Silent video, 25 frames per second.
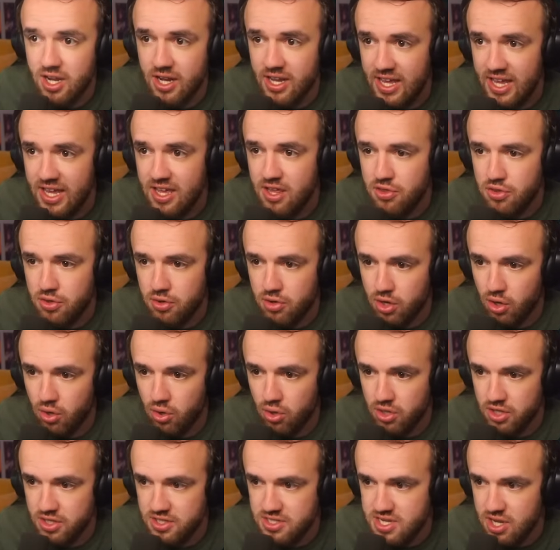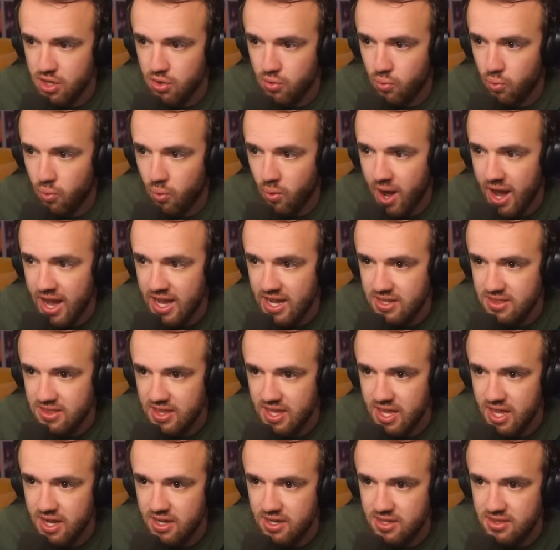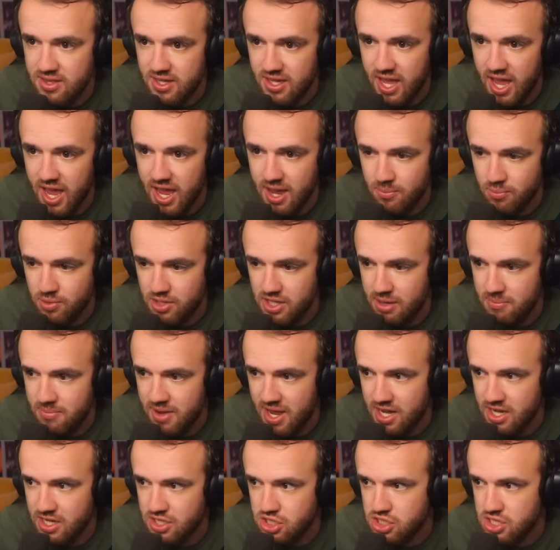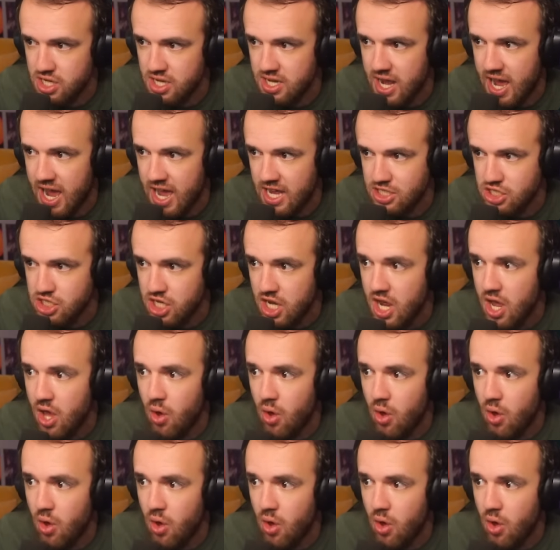either goal until right at the end of the game when they managed to notch